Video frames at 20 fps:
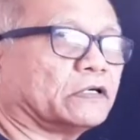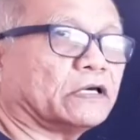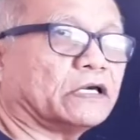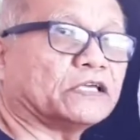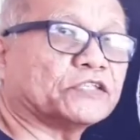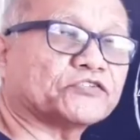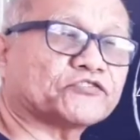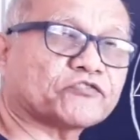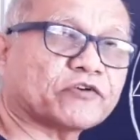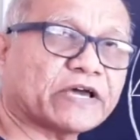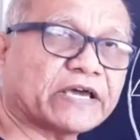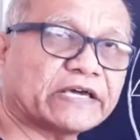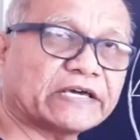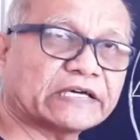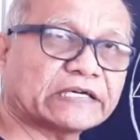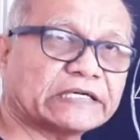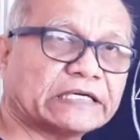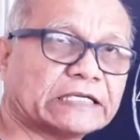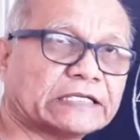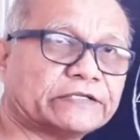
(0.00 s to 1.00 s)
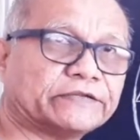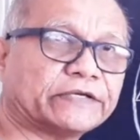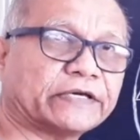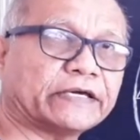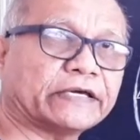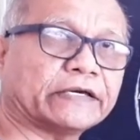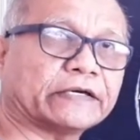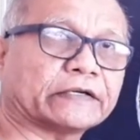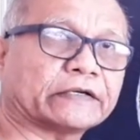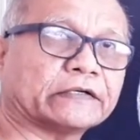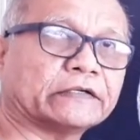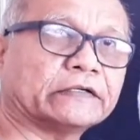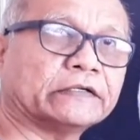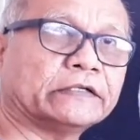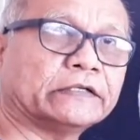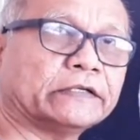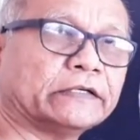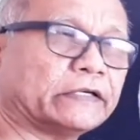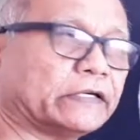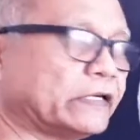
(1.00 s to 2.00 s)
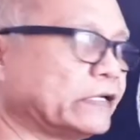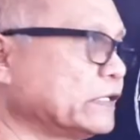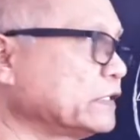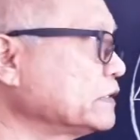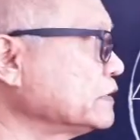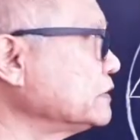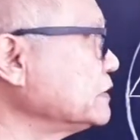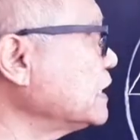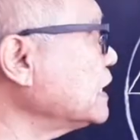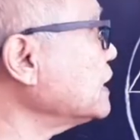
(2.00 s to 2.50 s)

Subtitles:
a triangle there, and